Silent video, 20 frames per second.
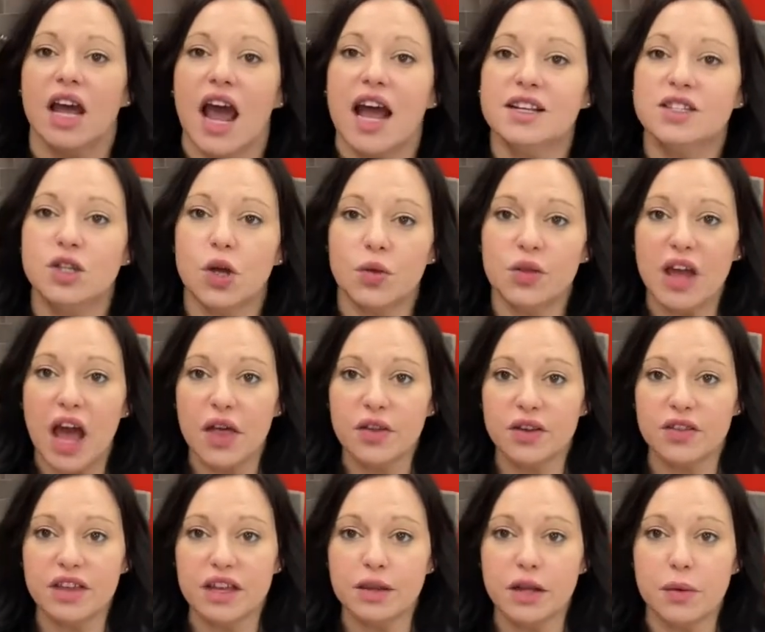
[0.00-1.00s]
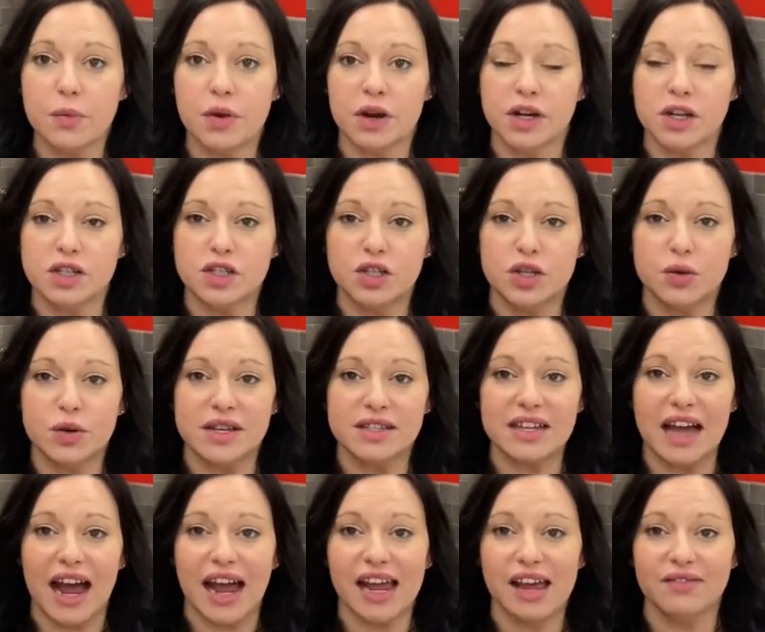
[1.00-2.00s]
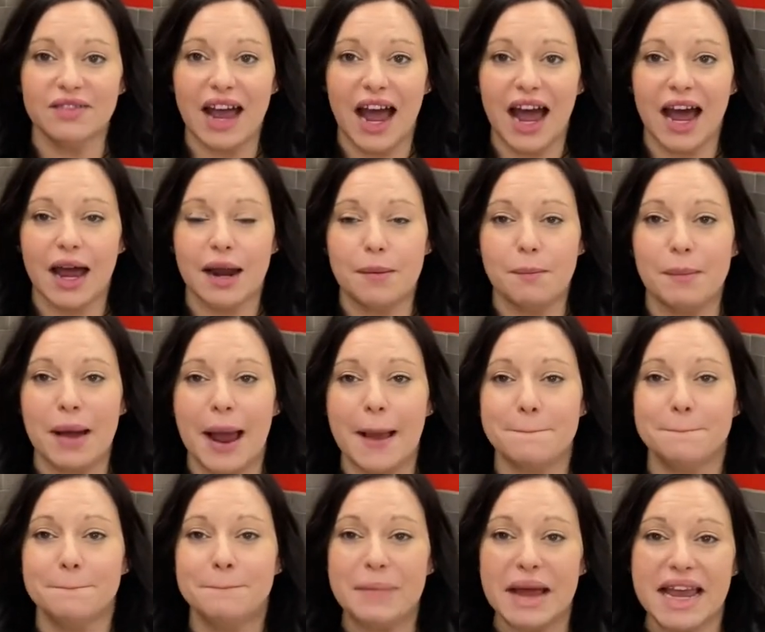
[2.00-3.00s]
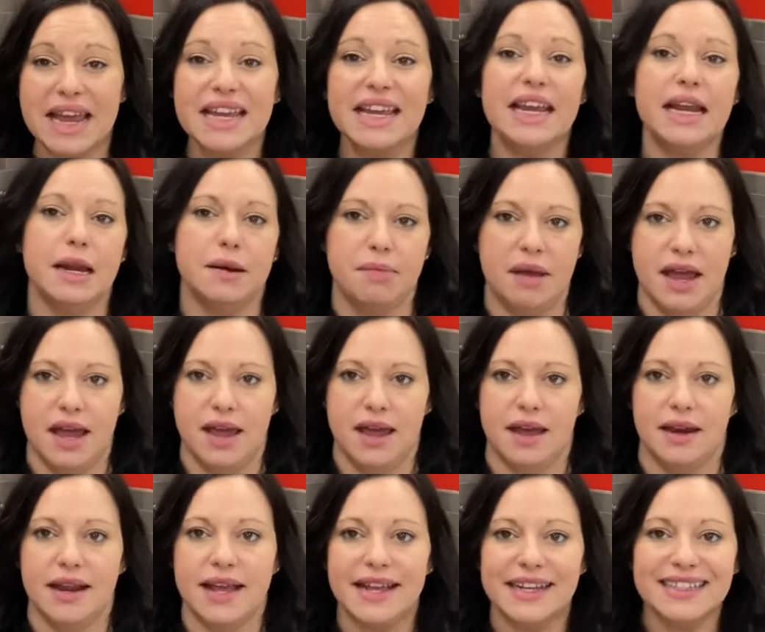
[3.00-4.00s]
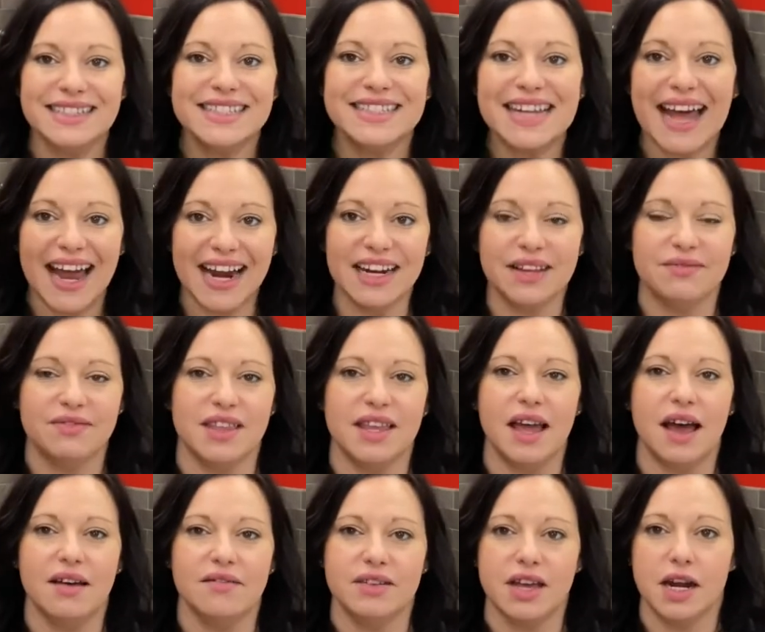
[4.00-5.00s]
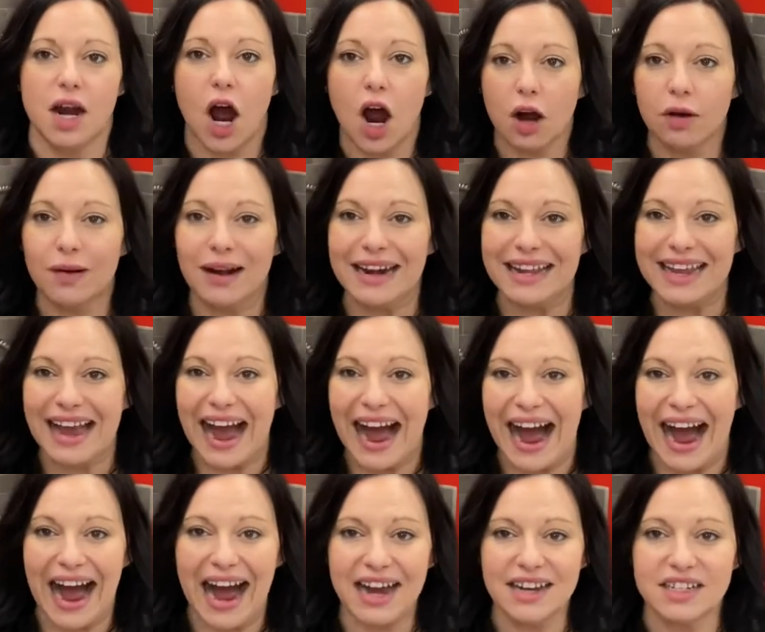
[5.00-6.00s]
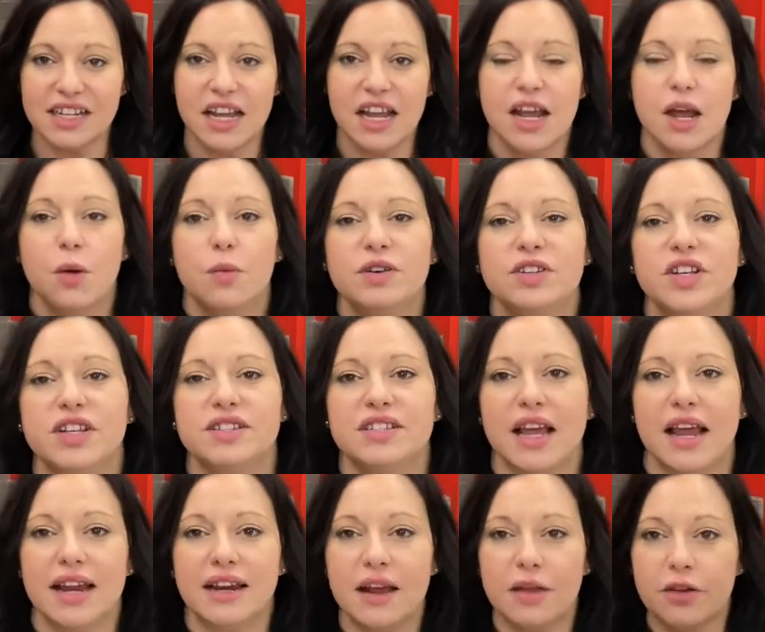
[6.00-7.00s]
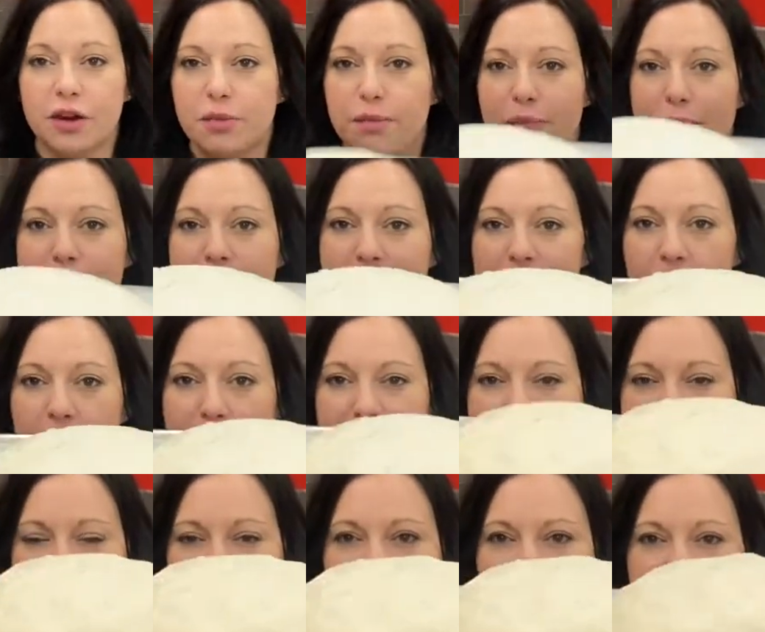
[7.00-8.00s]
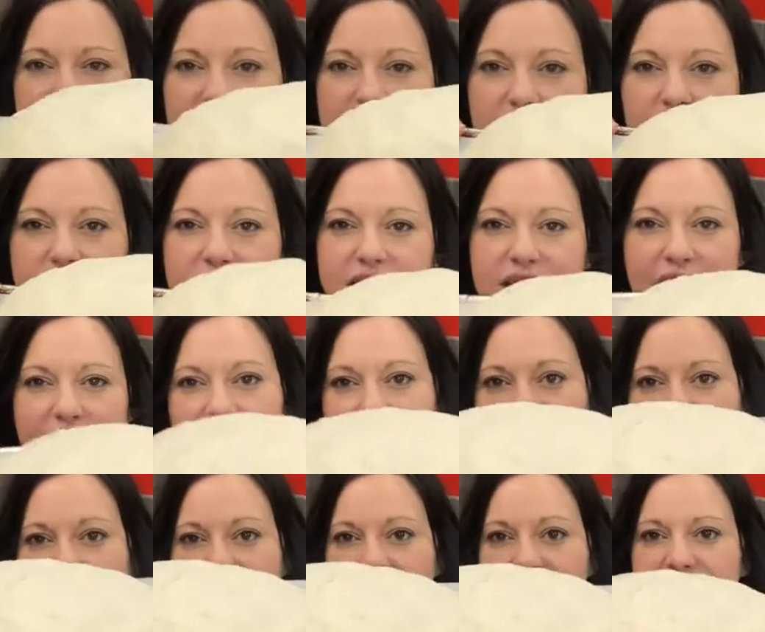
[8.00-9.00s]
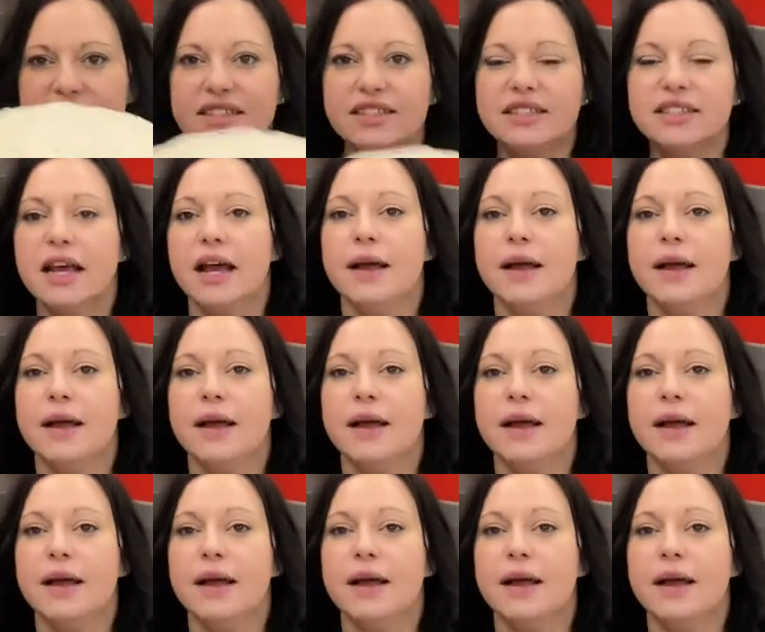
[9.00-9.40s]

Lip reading: And so the other thing that we're gonna do is I have got my baking pan inside of the oven already hot, which is another metal baking sheet that looks kind of like this.